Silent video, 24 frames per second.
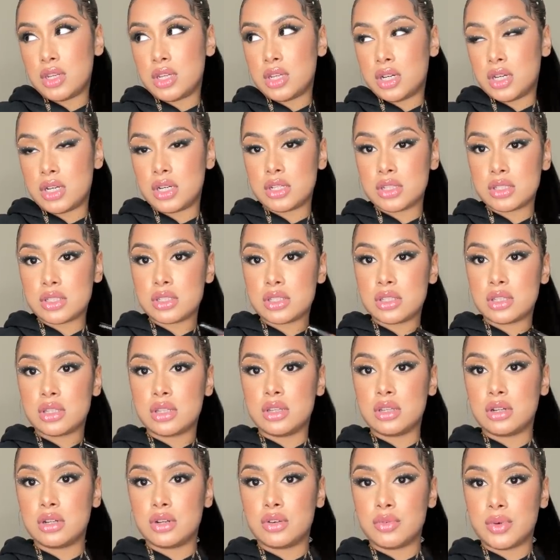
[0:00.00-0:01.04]
dunks,
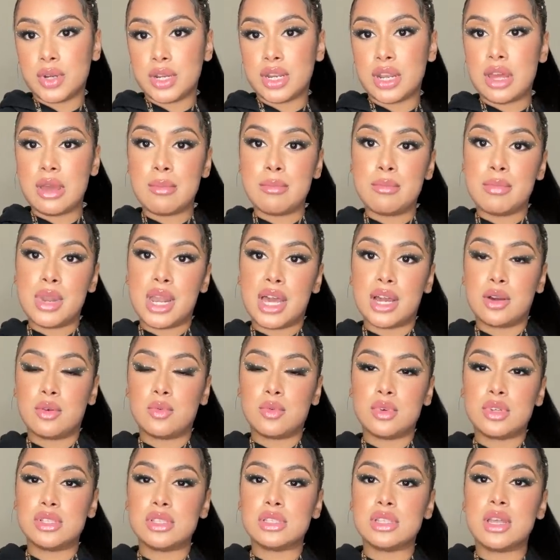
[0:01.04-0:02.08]
the green and black
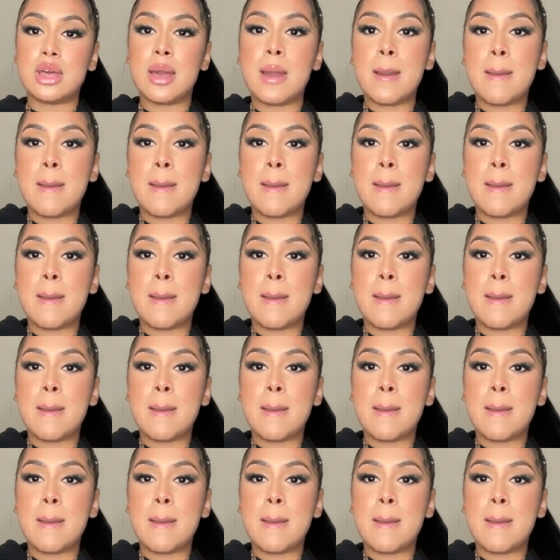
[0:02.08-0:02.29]
ones.